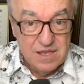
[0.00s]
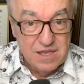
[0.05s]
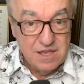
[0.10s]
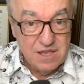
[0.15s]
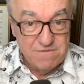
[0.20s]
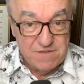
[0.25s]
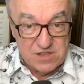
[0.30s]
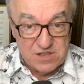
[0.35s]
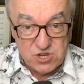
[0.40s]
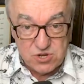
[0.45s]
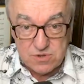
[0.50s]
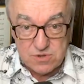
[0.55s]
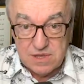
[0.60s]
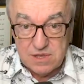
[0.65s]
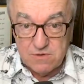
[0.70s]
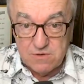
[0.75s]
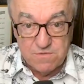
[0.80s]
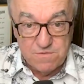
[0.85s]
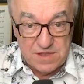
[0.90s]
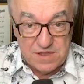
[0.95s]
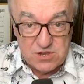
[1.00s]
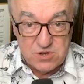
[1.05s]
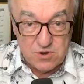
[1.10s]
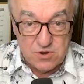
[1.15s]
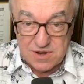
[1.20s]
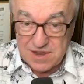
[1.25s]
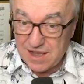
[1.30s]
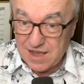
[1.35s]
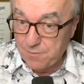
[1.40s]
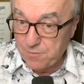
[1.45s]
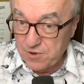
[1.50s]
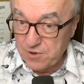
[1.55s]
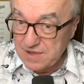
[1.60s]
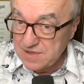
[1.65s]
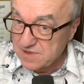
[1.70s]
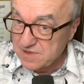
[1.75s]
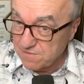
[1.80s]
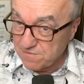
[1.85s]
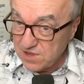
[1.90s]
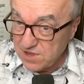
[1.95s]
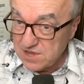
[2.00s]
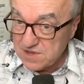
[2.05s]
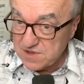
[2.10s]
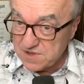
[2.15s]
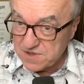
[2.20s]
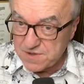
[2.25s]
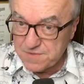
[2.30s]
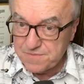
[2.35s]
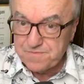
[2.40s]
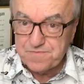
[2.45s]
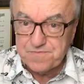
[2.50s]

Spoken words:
Eventually, it will feature a comprehensive list